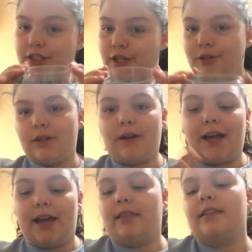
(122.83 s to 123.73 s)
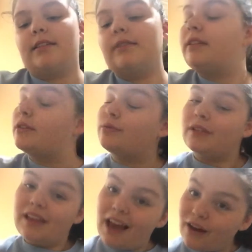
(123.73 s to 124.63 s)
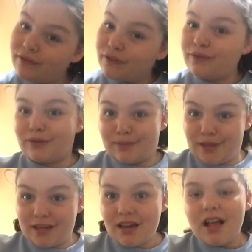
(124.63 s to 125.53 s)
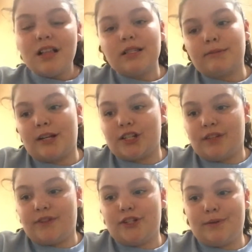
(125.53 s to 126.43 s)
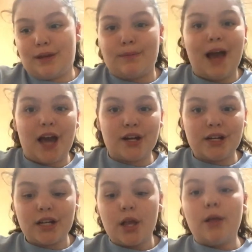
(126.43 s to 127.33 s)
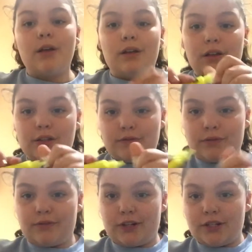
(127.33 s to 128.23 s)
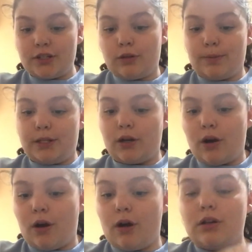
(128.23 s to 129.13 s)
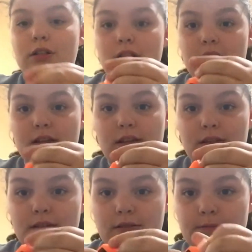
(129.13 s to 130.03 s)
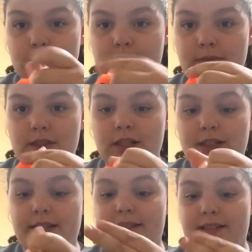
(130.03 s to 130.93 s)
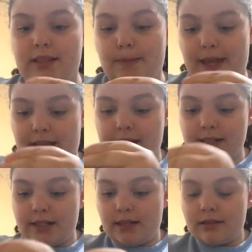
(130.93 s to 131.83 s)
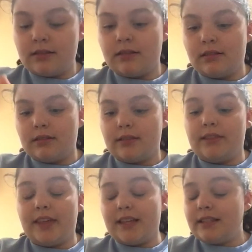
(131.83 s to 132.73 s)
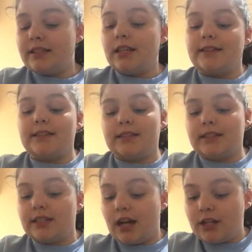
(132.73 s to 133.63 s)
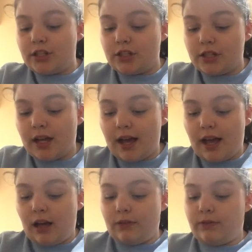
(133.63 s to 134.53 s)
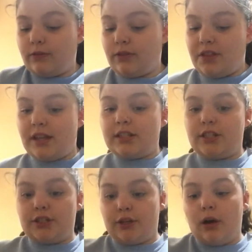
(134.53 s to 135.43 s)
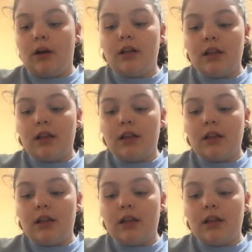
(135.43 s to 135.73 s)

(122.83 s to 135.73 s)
do, okay, this is really helpful for me, especially if you're doing a pattern. First, open all the lids to the paint. This is such a helpful thing to do.